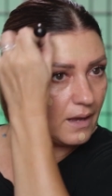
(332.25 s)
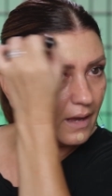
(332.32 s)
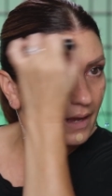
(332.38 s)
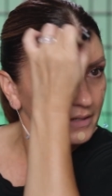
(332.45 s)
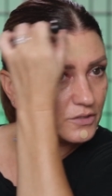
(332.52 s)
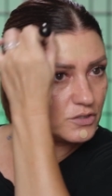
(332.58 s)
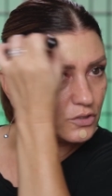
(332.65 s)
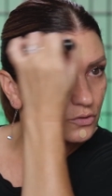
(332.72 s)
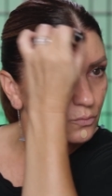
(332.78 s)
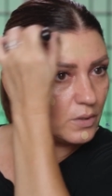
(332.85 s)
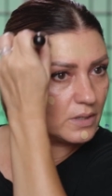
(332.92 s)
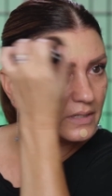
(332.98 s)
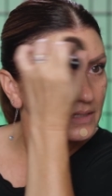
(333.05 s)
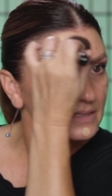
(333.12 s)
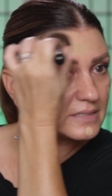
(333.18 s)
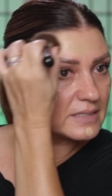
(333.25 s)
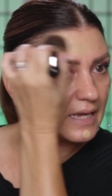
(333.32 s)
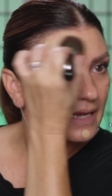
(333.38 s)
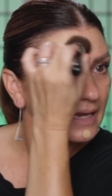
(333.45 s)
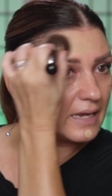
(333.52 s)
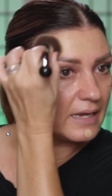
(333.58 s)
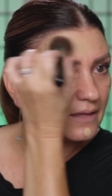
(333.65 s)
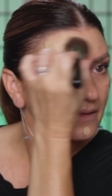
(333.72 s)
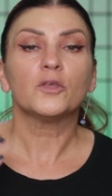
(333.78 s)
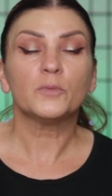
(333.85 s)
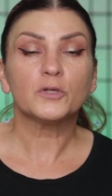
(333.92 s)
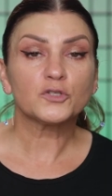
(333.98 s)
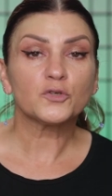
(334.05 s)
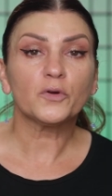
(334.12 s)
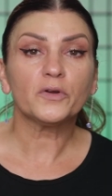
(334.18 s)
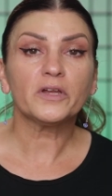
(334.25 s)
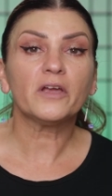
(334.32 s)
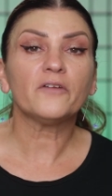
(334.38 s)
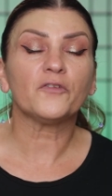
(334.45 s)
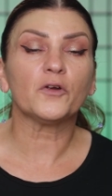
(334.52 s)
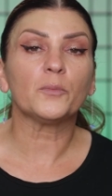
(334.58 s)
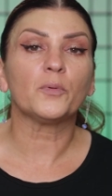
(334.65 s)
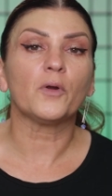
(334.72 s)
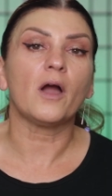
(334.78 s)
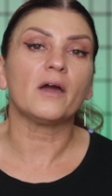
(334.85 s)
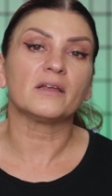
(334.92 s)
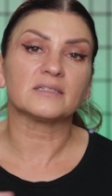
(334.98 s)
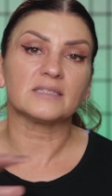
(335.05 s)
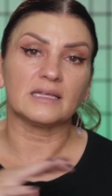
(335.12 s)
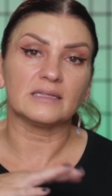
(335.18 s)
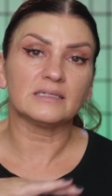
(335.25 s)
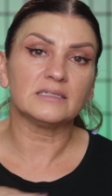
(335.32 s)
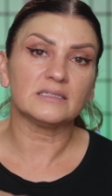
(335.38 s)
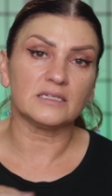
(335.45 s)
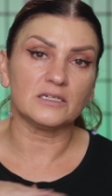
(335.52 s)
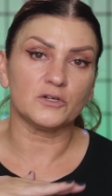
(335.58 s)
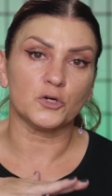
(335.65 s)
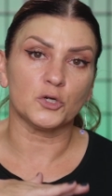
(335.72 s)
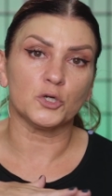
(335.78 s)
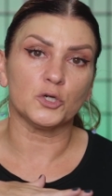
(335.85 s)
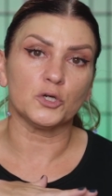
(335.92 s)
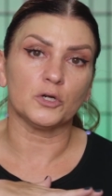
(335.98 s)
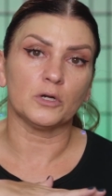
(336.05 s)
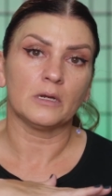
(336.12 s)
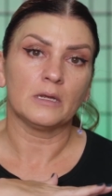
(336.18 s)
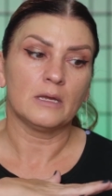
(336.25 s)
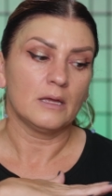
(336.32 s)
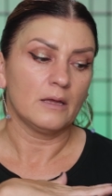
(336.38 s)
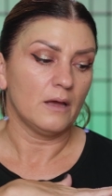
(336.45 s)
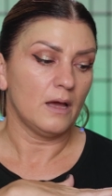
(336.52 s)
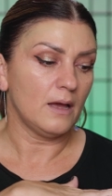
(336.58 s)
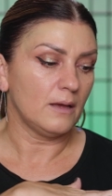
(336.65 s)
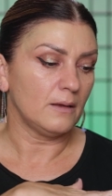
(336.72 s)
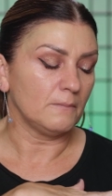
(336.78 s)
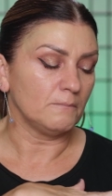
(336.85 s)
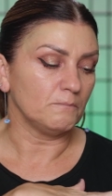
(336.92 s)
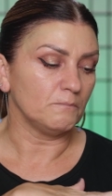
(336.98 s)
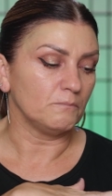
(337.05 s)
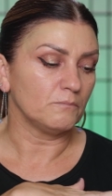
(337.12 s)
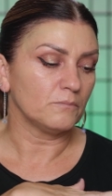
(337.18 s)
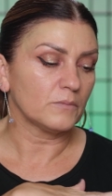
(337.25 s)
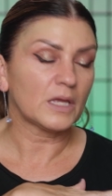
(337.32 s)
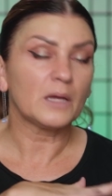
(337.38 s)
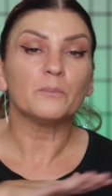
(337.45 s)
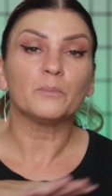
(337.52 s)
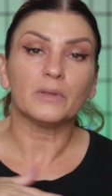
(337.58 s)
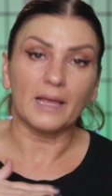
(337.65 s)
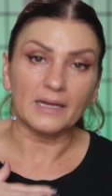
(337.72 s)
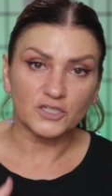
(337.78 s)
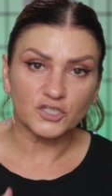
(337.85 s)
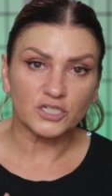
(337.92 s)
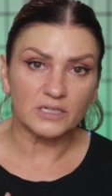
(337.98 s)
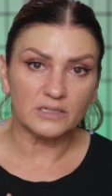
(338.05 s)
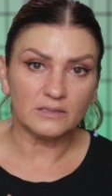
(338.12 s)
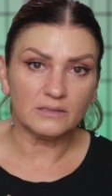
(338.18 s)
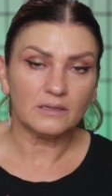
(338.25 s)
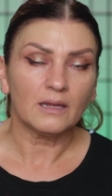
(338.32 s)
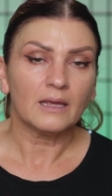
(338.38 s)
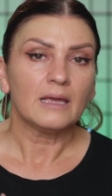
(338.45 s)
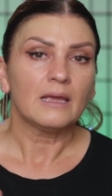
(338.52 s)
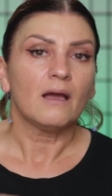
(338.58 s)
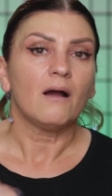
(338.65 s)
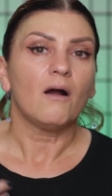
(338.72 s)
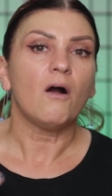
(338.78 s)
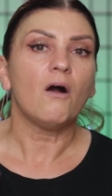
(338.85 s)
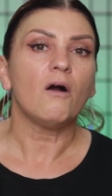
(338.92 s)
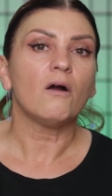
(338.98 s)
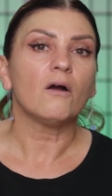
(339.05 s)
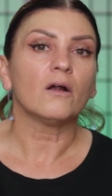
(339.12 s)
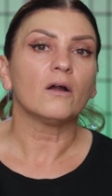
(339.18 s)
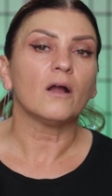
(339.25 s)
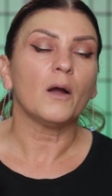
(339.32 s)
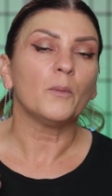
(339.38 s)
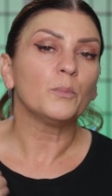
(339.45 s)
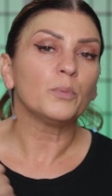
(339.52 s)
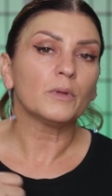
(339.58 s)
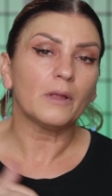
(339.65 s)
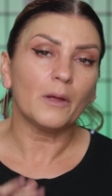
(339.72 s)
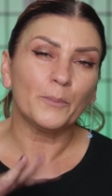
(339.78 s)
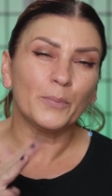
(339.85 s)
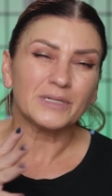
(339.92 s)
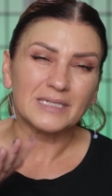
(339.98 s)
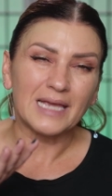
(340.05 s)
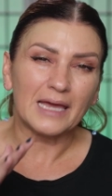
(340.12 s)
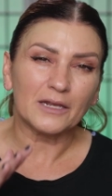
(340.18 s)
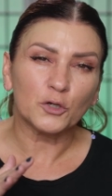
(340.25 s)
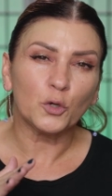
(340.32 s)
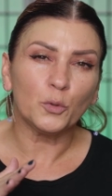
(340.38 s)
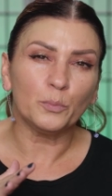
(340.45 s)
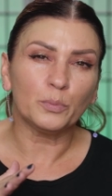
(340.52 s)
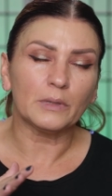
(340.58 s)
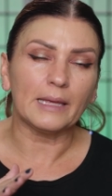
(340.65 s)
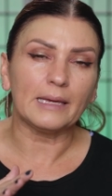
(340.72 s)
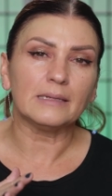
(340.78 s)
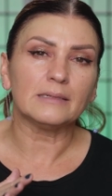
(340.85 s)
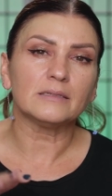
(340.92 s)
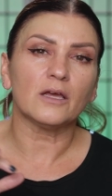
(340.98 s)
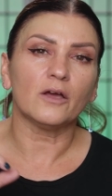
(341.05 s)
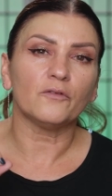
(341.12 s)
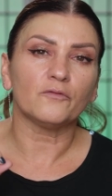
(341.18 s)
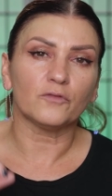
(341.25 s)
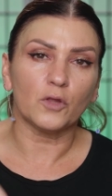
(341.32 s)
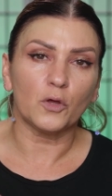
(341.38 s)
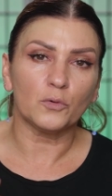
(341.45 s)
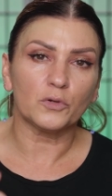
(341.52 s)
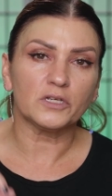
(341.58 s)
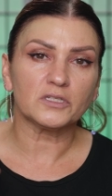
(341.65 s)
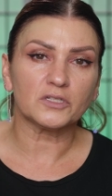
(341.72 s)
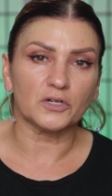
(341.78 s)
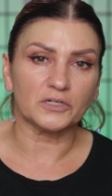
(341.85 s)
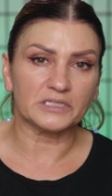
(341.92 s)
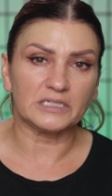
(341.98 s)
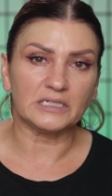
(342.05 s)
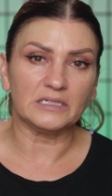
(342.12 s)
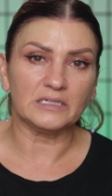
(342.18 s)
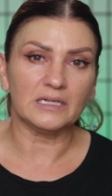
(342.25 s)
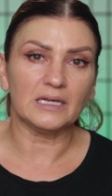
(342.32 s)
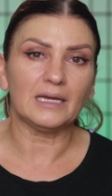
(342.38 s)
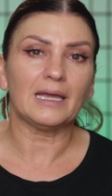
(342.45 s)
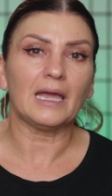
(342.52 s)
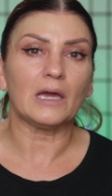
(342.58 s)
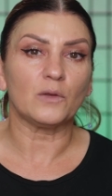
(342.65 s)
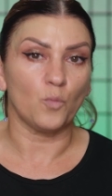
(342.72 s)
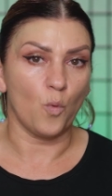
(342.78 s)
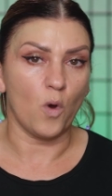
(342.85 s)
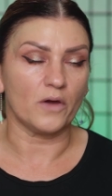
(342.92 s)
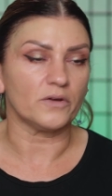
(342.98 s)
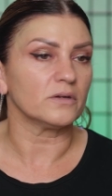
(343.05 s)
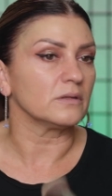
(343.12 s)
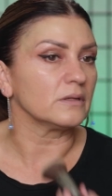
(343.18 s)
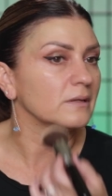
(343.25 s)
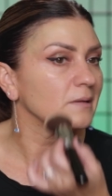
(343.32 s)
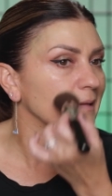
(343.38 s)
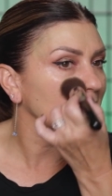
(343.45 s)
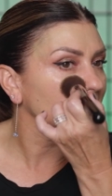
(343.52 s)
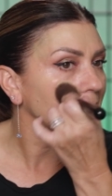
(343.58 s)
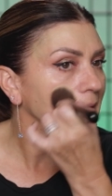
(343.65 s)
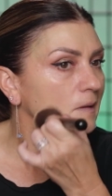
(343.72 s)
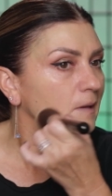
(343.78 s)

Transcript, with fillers: I do wanna say the majority of her products, at least in her complexion, are a botanical blend of lotus, gardenia, and water lily.